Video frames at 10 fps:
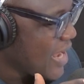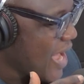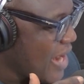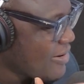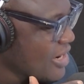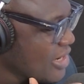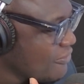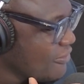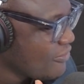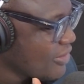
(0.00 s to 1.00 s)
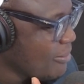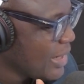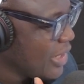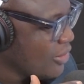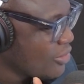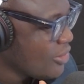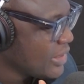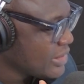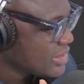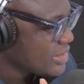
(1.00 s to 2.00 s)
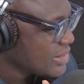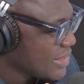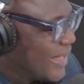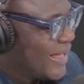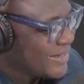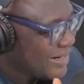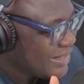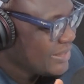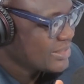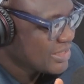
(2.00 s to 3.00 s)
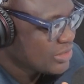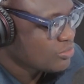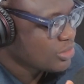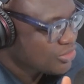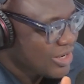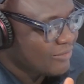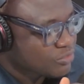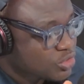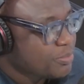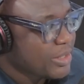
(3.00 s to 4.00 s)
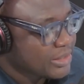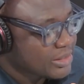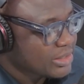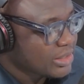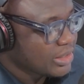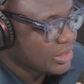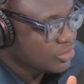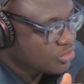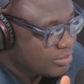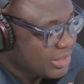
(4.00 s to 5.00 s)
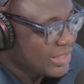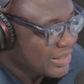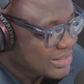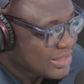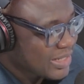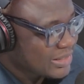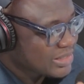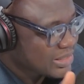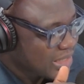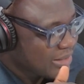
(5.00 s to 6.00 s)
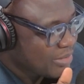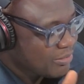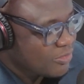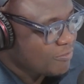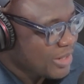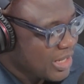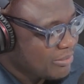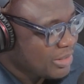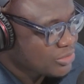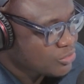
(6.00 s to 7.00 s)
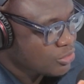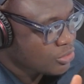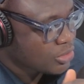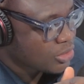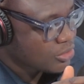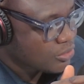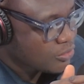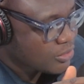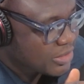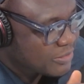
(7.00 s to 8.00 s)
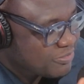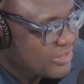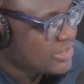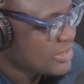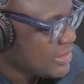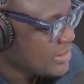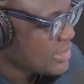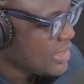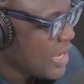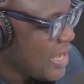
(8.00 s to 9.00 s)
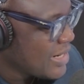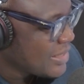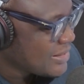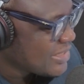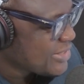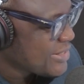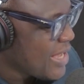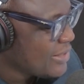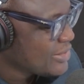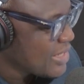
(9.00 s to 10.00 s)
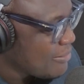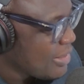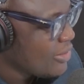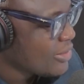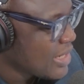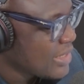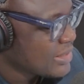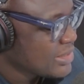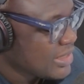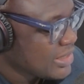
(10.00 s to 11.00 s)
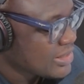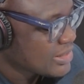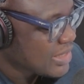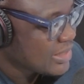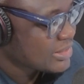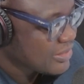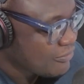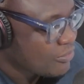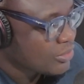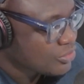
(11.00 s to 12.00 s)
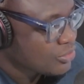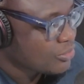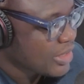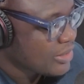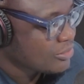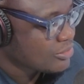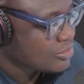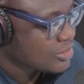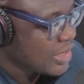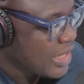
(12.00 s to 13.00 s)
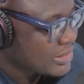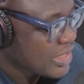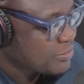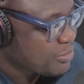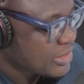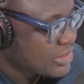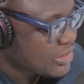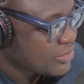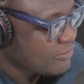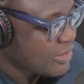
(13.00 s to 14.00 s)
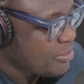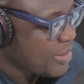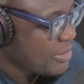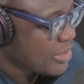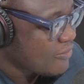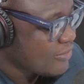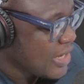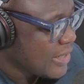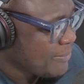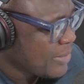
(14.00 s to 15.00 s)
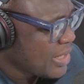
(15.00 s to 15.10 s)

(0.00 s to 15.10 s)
$150 million at the least is what you have to spend to be elected as either a member of parliament or a president, and an additional 10 million Ghana cedis. That is if you want to get in as president of the Republic of Ghana.